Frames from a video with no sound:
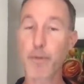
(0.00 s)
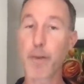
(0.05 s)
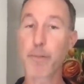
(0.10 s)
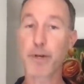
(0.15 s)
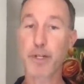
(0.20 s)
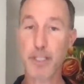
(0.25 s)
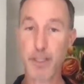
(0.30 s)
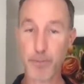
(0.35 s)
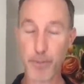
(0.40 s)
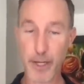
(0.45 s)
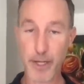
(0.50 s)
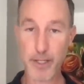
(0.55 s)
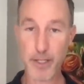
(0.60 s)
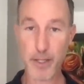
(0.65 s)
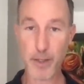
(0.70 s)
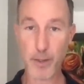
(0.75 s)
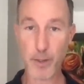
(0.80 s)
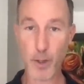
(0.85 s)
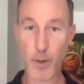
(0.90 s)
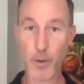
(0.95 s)
I'm going to splice
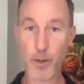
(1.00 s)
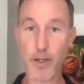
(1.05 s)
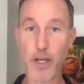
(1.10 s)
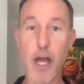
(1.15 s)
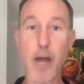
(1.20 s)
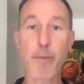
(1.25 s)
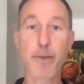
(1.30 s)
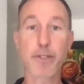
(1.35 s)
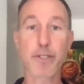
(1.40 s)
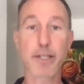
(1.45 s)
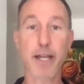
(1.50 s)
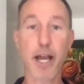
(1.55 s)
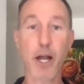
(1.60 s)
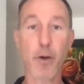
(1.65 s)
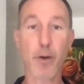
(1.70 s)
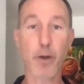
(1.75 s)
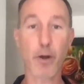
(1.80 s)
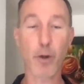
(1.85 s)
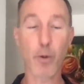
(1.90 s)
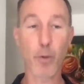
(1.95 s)
in the tokenomics and
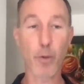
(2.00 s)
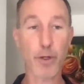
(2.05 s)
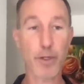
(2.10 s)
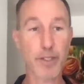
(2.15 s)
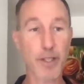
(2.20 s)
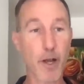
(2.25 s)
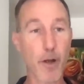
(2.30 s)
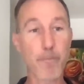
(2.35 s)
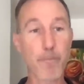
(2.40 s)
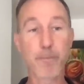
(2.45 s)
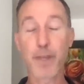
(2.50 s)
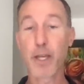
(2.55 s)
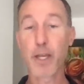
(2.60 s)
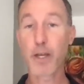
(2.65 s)
how it all works out,